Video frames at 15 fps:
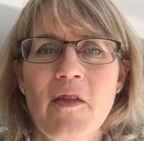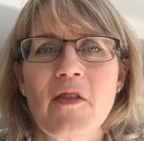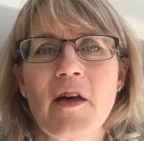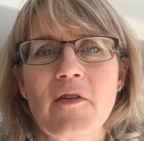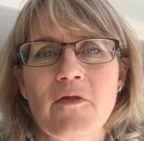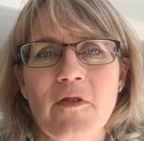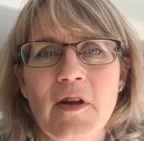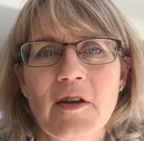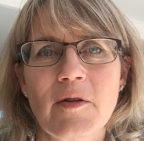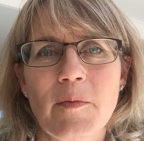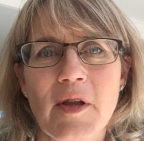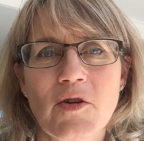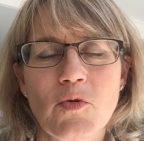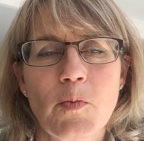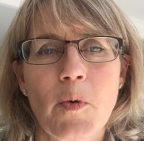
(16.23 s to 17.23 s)
that
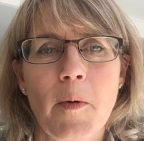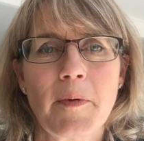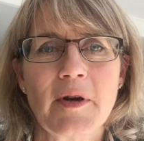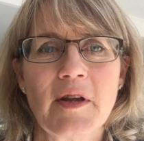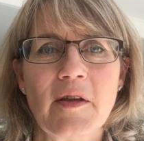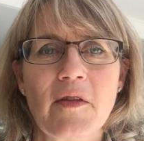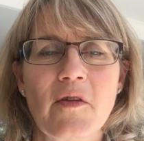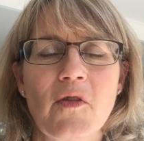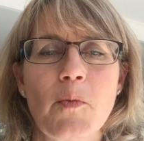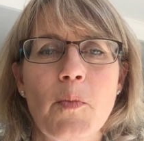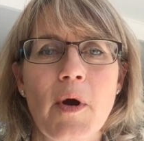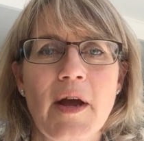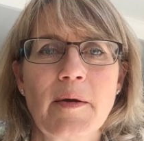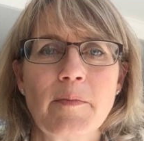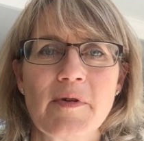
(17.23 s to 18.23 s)
fundamental property that the
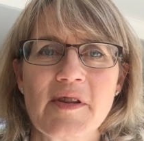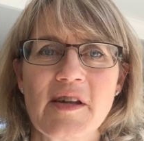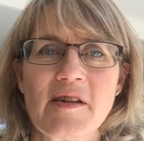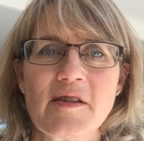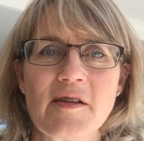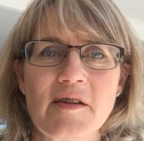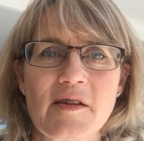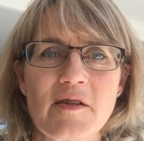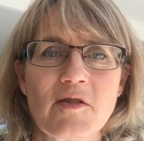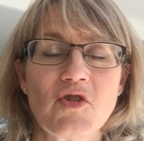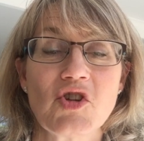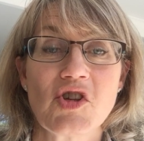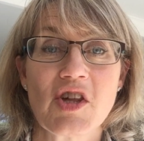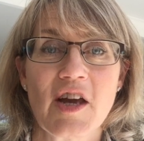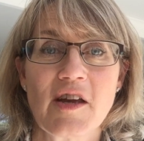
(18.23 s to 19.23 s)
brain possesses
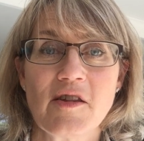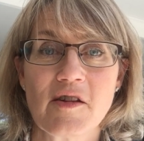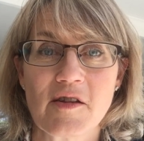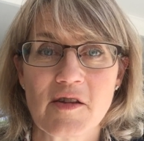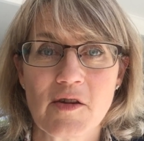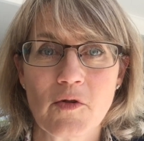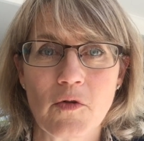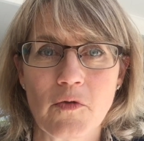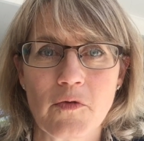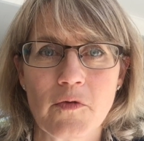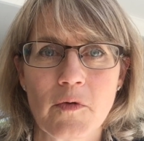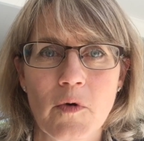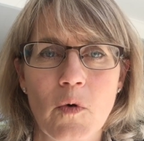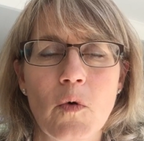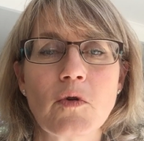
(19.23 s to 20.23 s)
to change itself
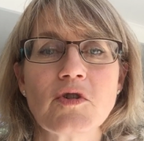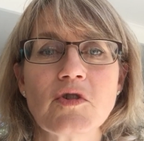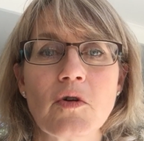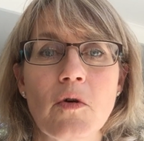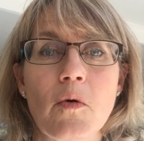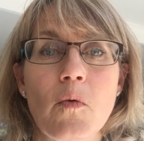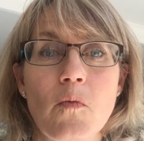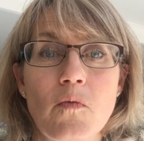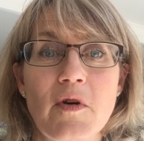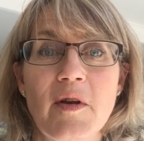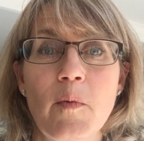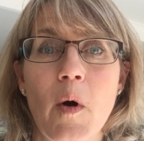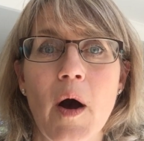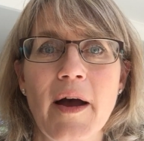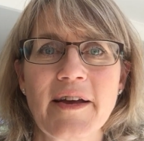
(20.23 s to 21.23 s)
or to
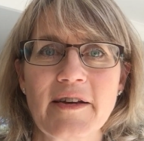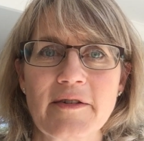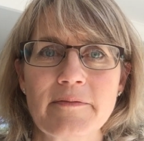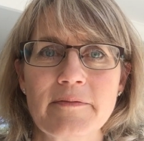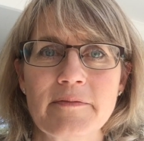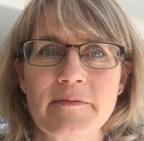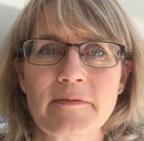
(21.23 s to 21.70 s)
rewire.